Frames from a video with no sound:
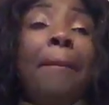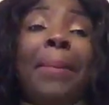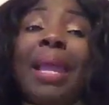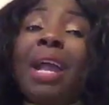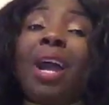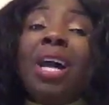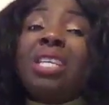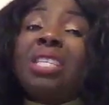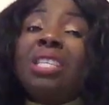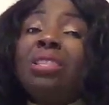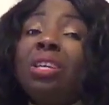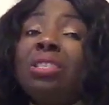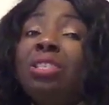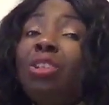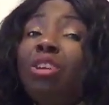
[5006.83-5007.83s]
because it
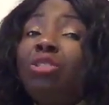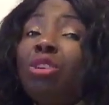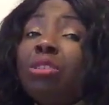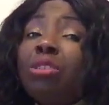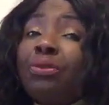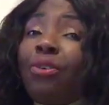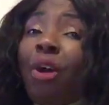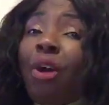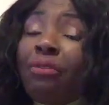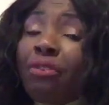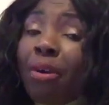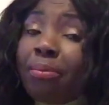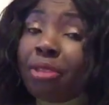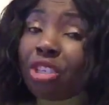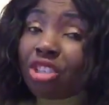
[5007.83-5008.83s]
does not just fall
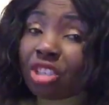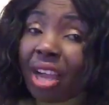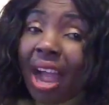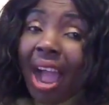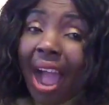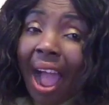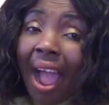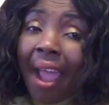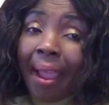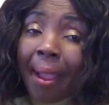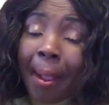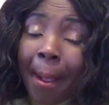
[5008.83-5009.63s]
from the sky.